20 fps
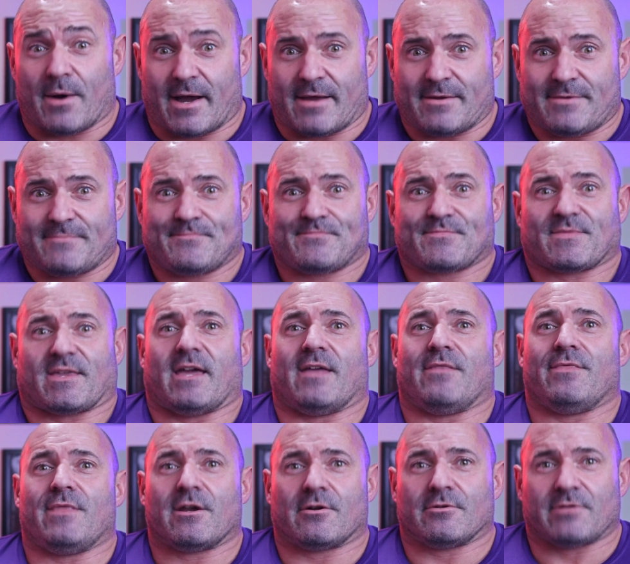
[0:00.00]
butt
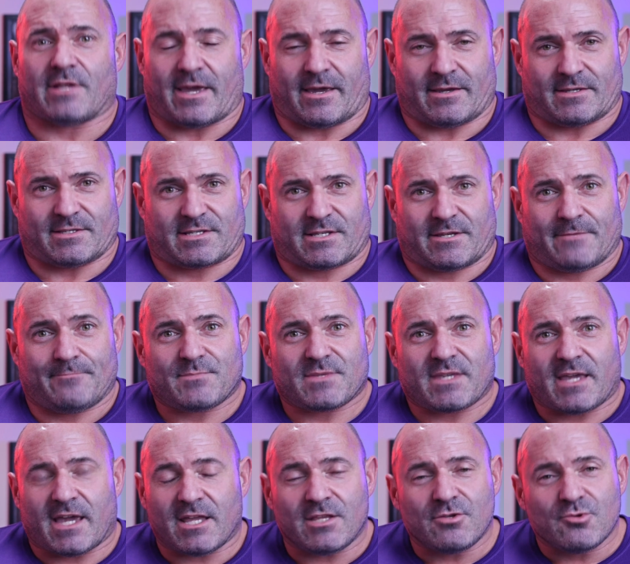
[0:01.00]
and their legs.
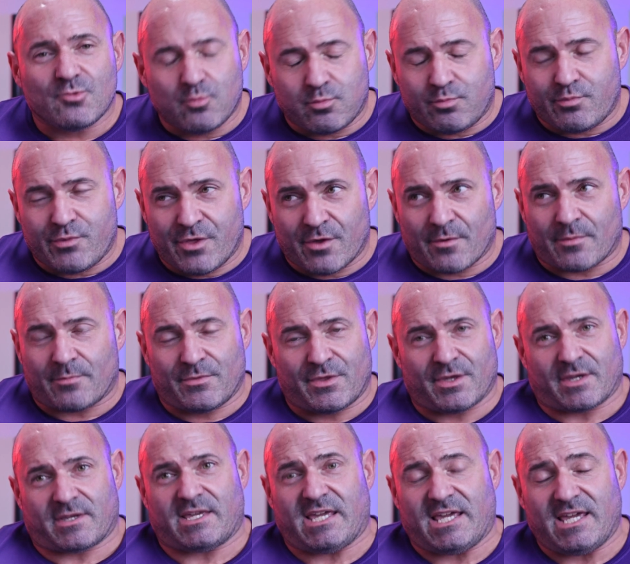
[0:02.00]
And
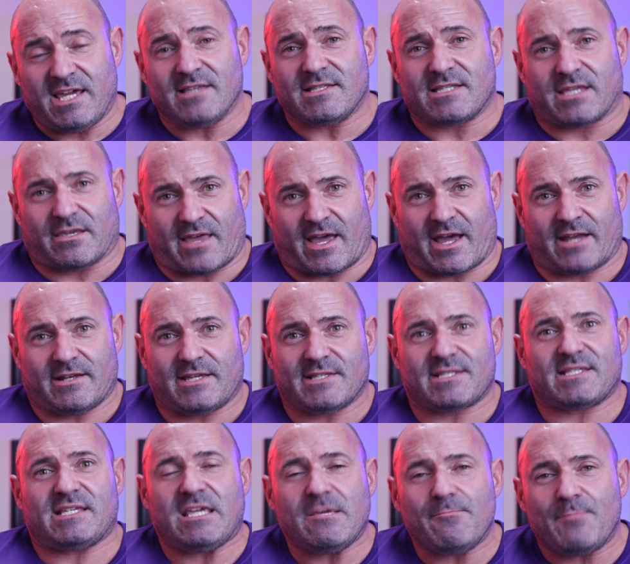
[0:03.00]
the key to that
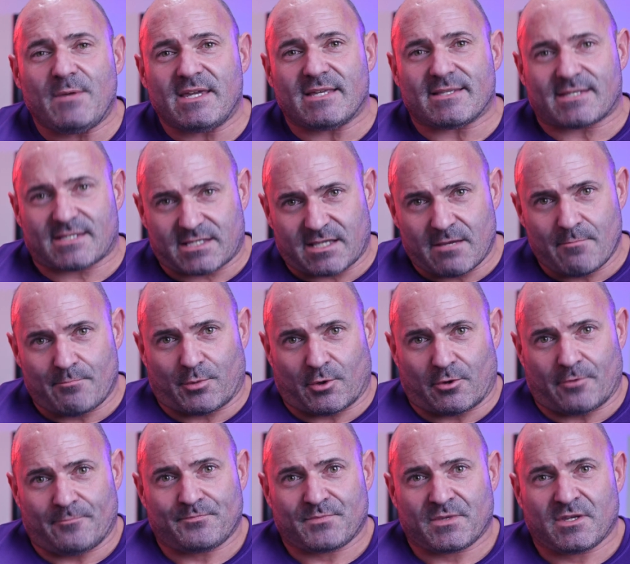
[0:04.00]
is keeping it
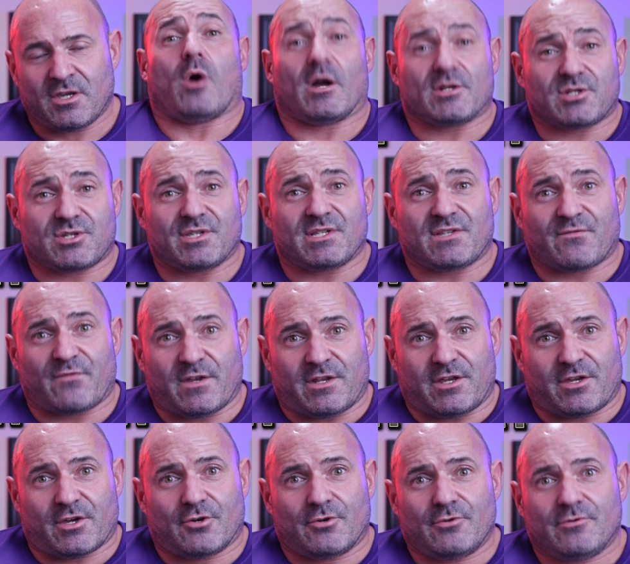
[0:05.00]
simple. Watch this
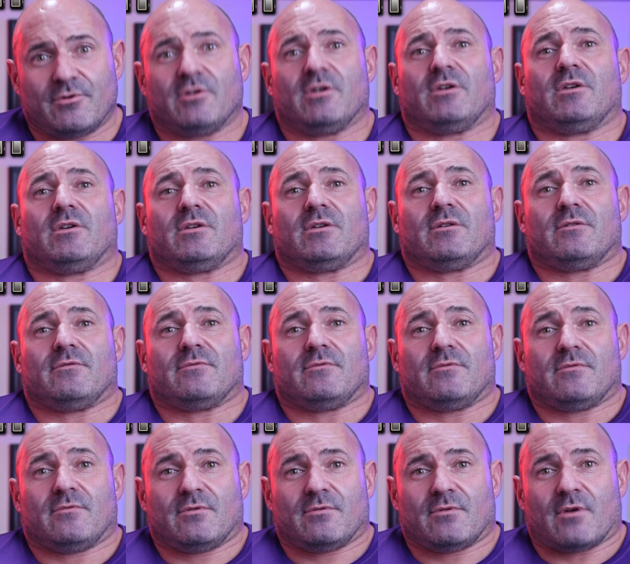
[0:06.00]
video.
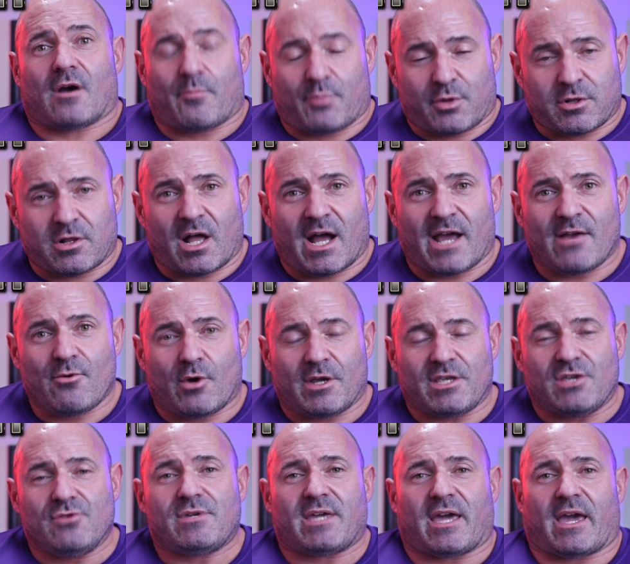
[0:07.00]
Apply
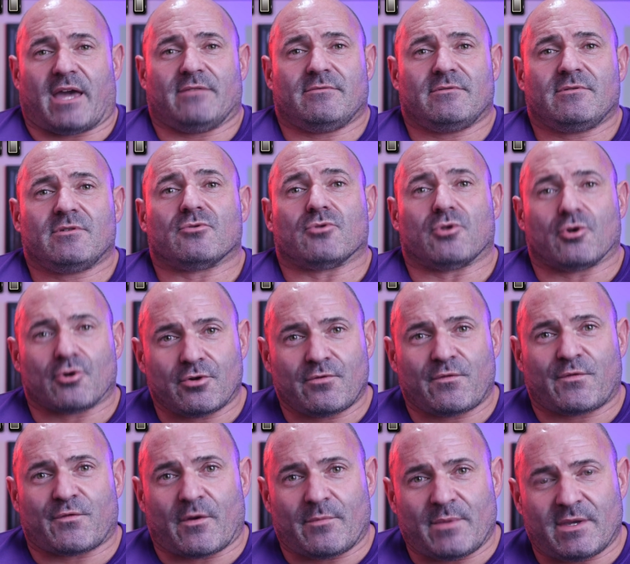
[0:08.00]
what you can,
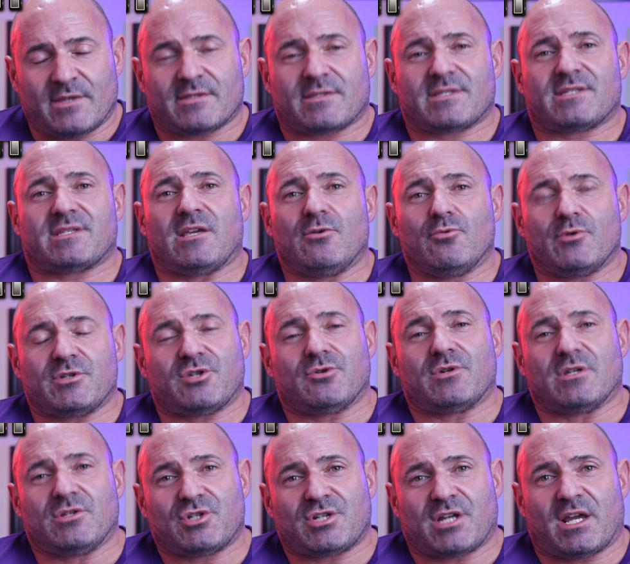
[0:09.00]
learn from it, see what
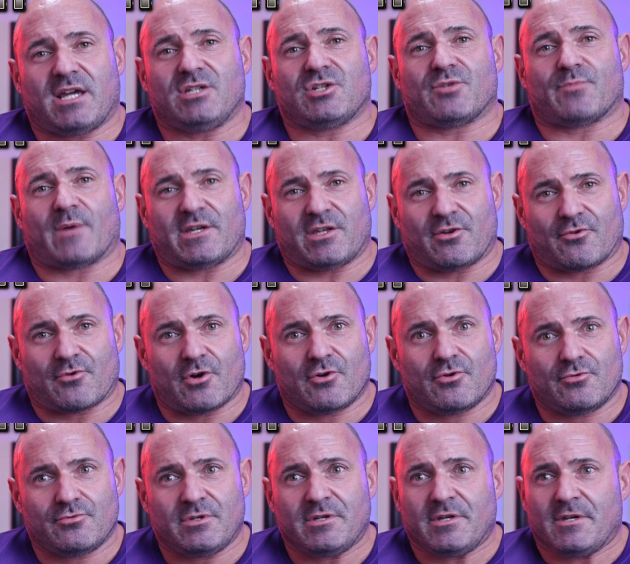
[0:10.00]
you can change about your
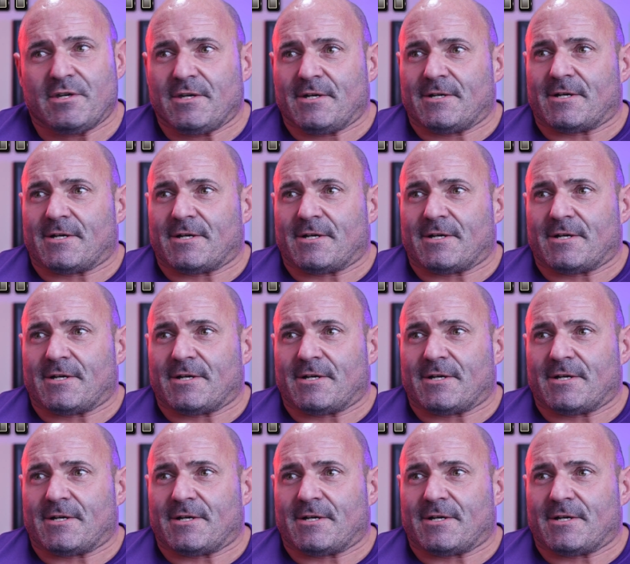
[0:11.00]
own